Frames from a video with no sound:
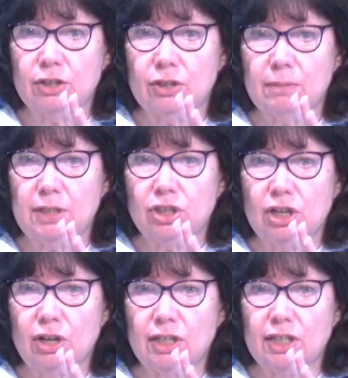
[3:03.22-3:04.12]
the
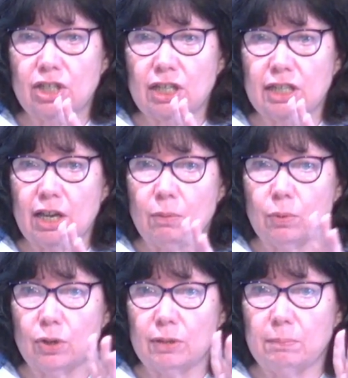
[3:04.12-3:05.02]
missionary to the Gentile
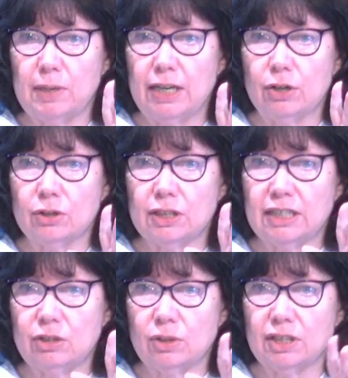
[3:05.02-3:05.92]
world, and Peter
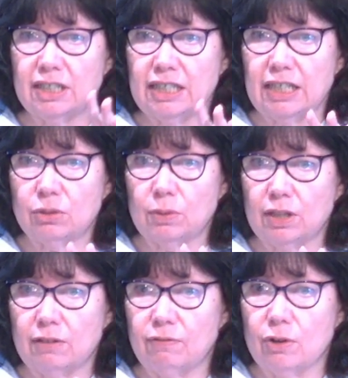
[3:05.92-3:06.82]
sort of sticks with
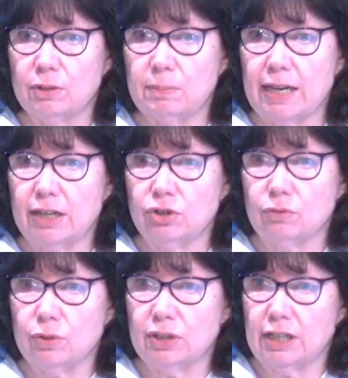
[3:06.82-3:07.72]
the folks back in
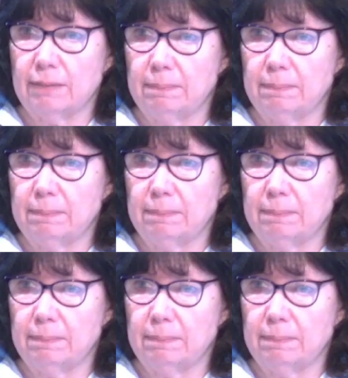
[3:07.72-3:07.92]
Jerusalem.